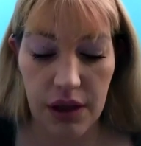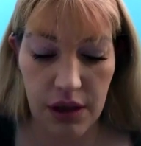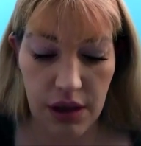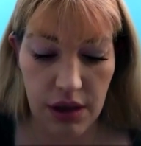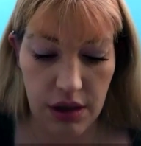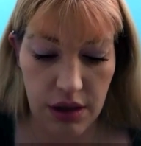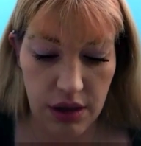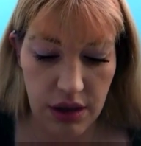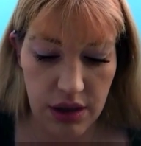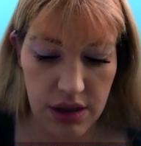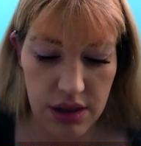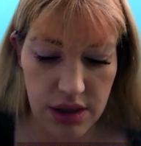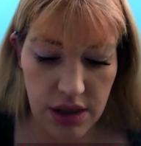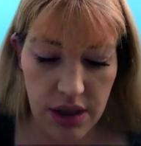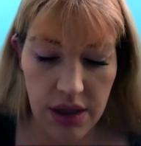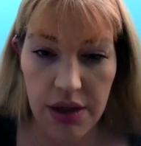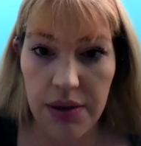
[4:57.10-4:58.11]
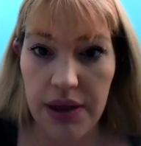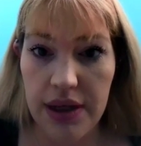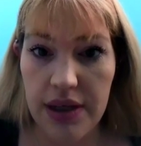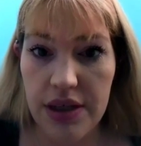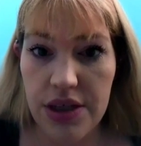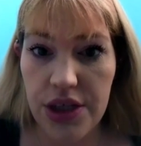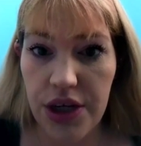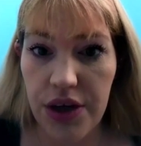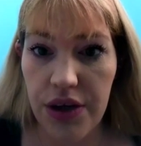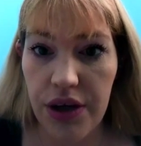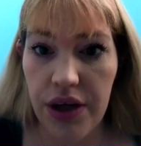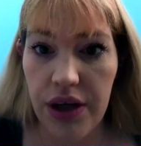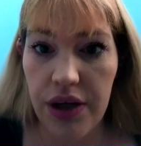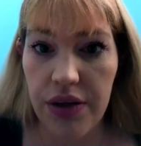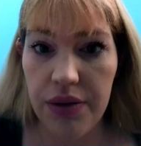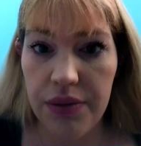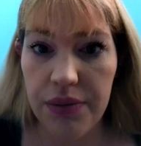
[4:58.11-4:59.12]
Okay, so let's show
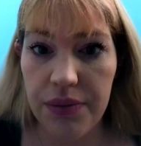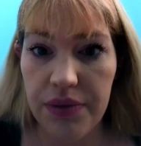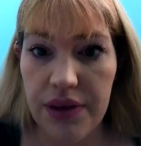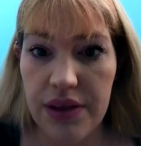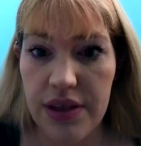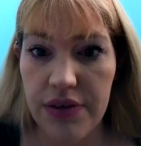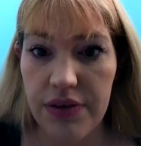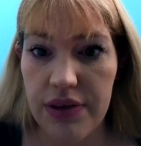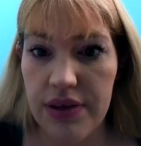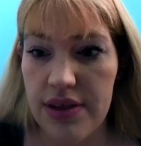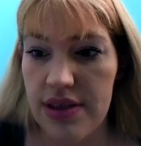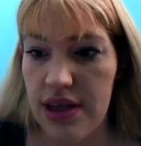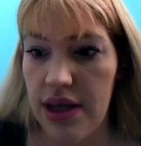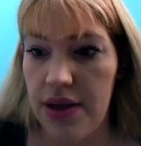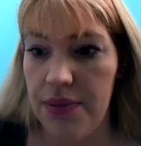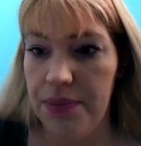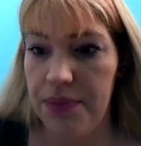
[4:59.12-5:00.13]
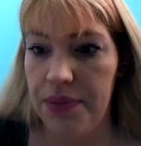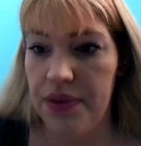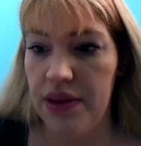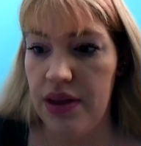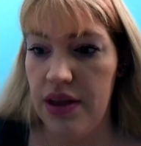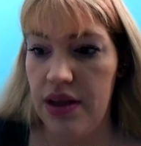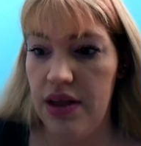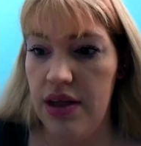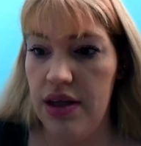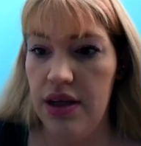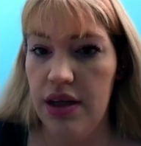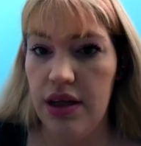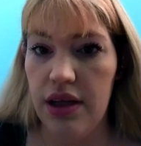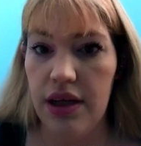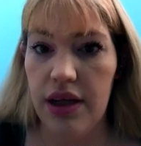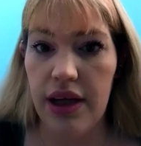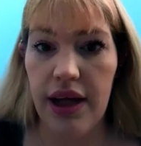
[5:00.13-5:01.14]
you the difference there.
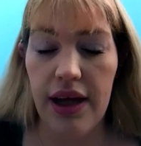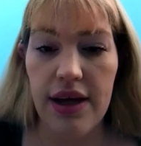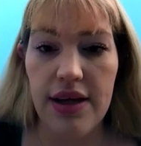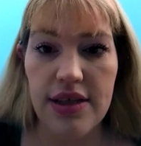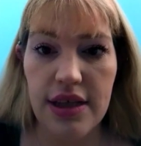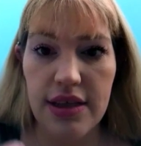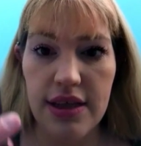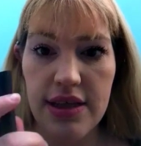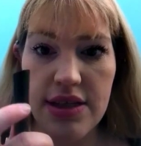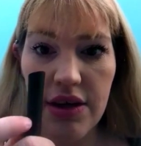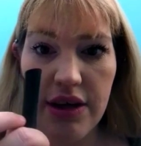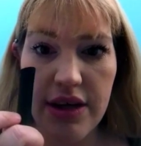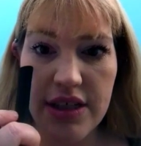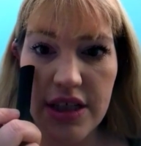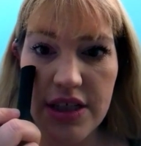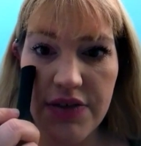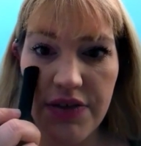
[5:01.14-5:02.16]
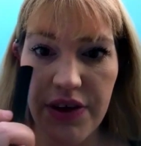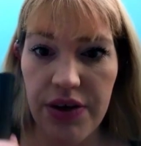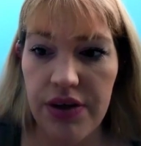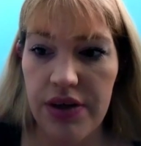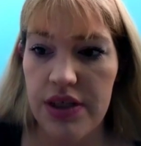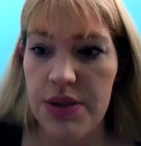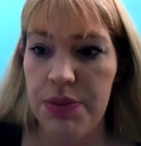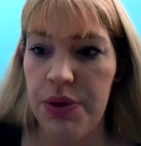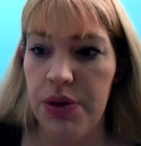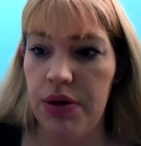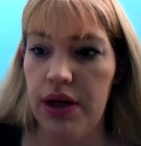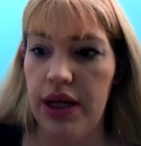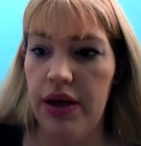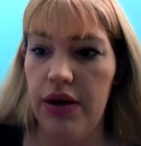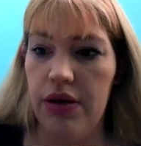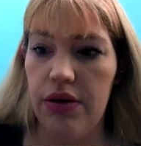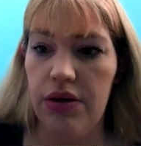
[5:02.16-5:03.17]
Okay, so this eye has focused
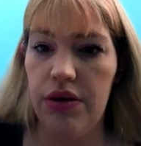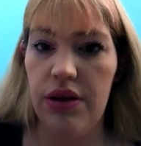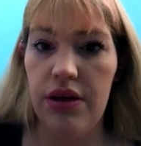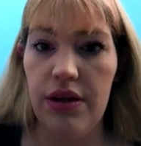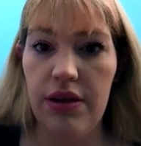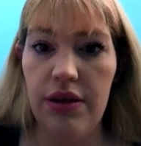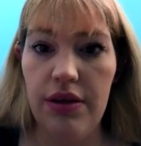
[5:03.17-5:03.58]
purely on